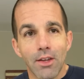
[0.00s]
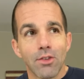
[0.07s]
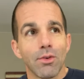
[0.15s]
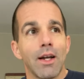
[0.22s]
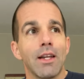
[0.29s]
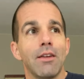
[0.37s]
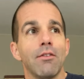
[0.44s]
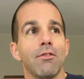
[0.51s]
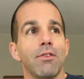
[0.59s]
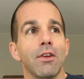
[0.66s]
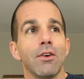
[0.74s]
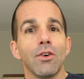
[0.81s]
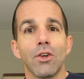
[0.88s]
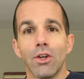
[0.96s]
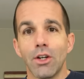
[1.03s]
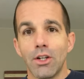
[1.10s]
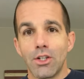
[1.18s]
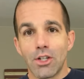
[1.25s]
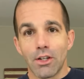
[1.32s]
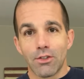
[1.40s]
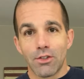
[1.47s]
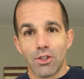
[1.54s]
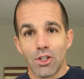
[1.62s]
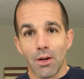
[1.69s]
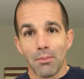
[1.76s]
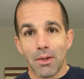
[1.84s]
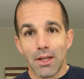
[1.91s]
so I didn't feel good just
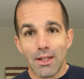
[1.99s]
jumping